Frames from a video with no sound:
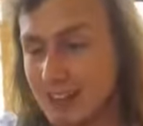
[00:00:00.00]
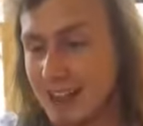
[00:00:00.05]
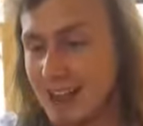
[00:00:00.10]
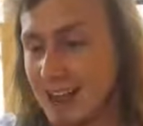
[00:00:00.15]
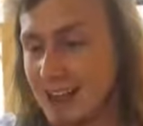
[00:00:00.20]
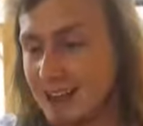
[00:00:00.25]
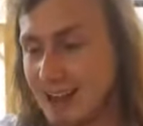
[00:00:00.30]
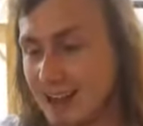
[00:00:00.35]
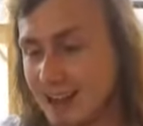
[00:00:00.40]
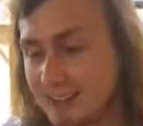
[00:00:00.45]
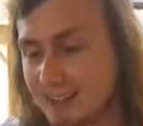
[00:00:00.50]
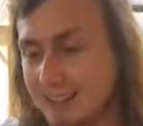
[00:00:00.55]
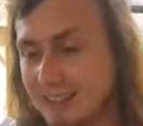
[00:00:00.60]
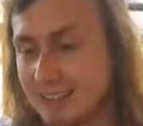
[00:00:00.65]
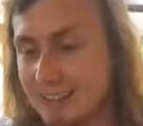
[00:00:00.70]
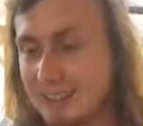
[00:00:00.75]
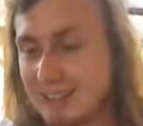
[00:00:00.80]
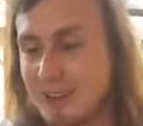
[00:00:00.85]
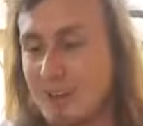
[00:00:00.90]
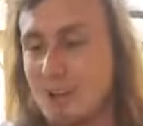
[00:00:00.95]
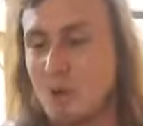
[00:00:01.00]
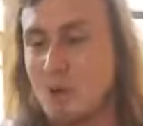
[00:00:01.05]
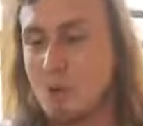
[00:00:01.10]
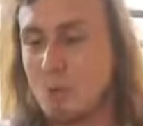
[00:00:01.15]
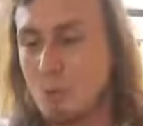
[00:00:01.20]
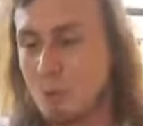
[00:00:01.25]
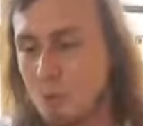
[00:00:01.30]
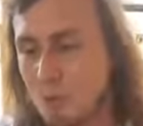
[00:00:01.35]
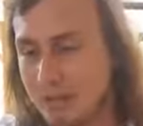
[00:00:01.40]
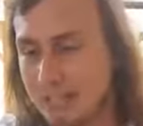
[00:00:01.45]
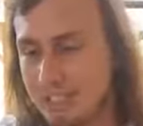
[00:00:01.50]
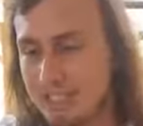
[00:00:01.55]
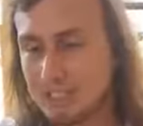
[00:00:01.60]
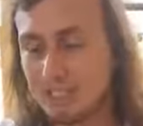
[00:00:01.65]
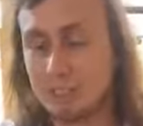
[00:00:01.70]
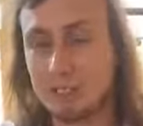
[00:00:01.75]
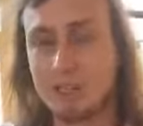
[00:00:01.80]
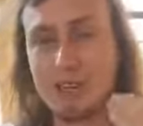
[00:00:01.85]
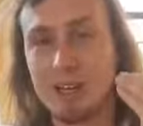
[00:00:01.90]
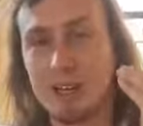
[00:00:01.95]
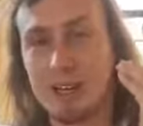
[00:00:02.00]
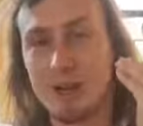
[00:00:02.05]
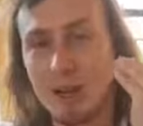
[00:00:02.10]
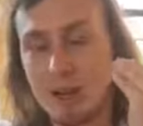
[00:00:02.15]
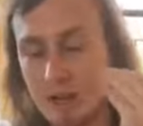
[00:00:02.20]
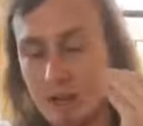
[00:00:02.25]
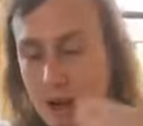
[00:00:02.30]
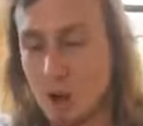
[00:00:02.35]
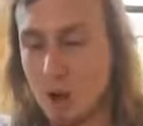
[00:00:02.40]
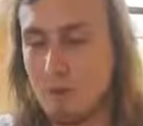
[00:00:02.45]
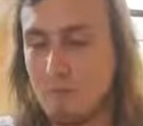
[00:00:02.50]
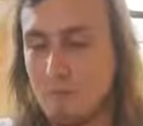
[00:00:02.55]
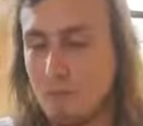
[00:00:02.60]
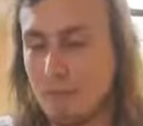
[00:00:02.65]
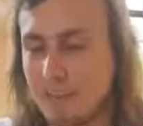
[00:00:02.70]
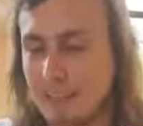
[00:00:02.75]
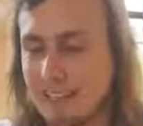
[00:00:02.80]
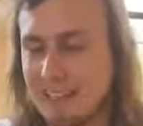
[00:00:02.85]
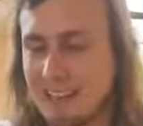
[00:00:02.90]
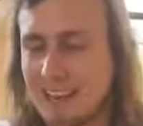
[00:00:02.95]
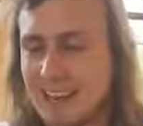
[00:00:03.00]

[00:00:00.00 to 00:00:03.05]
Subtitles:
And I think we should go for that.